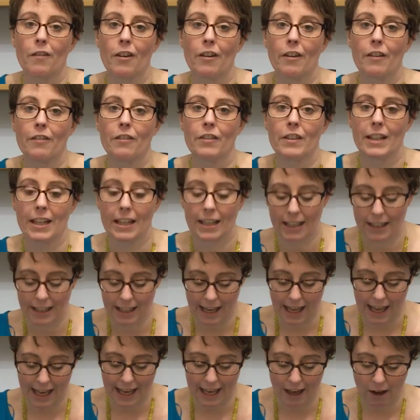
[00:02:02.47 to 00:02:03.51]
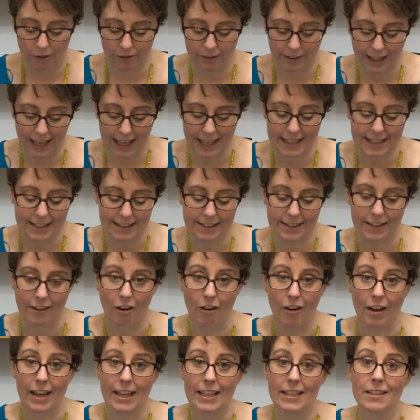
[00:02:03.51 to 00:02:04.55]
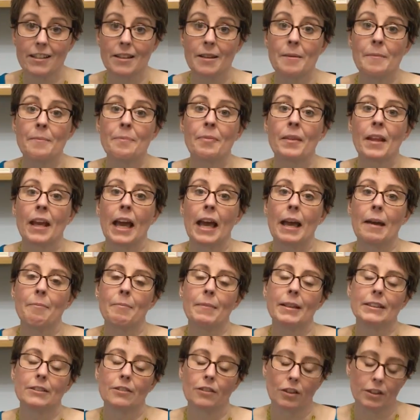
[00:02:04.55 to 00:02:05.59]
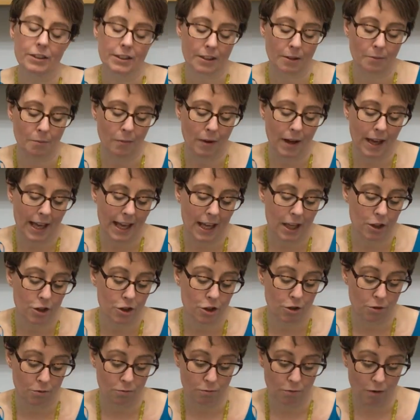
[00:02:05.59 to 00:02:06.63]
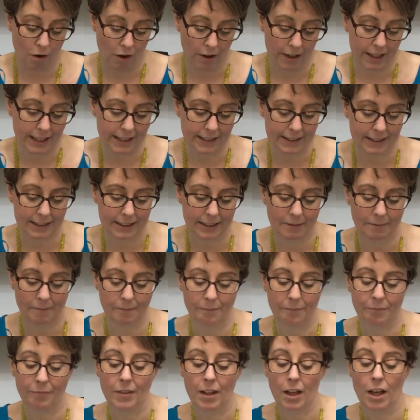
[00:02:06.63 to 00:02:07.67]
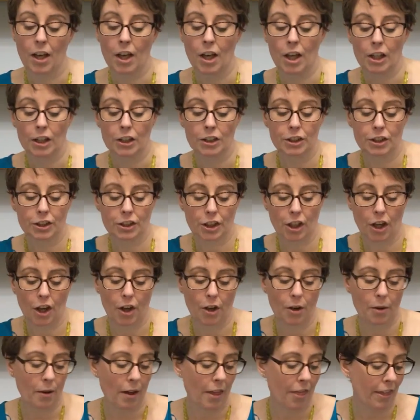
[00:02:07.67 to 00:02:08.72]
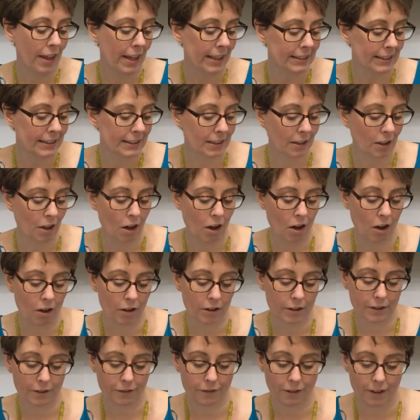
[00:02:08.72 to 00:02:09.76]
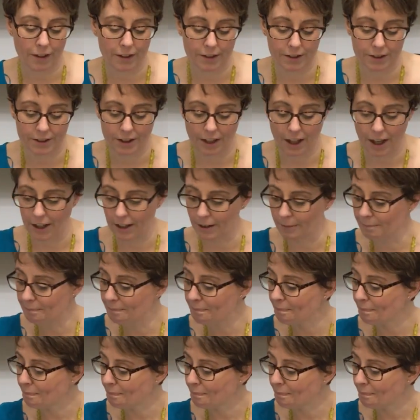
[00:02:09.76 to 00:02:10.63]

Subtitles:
Very Vanilla layer on the inside, it means we've got somewhere to write. So that's the card front done.